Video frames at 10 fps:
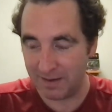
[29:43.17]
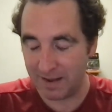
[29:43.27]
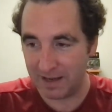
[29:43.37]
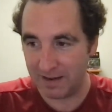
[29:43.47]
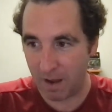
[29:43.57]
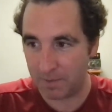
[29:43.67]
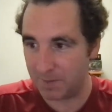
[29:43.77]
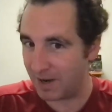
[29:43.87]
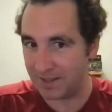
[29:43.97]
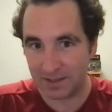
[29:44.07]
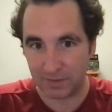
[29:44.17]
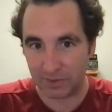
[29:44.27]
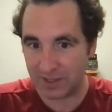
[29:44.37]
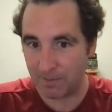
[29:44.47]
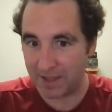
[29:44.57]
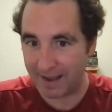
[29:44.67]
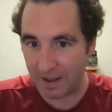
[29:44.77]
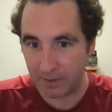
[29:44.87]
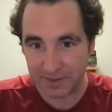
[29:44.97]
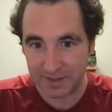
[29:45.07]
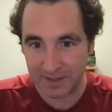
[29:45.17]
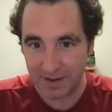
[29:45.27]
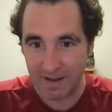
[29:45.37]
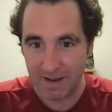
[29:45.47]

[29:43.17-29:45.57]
It optimizes for something else.